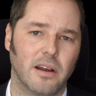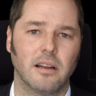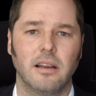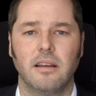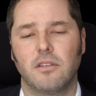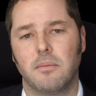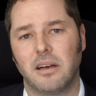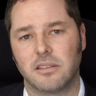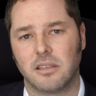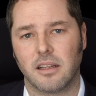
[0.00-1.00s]
and leave them
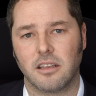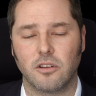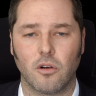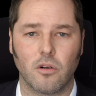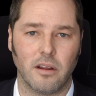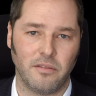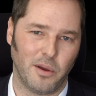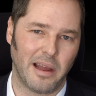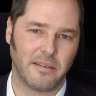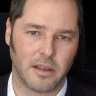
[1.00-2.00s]
outside the door if you
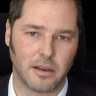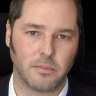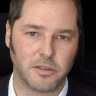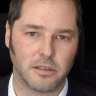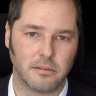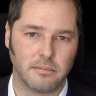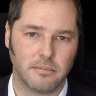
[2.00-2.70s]
have that option.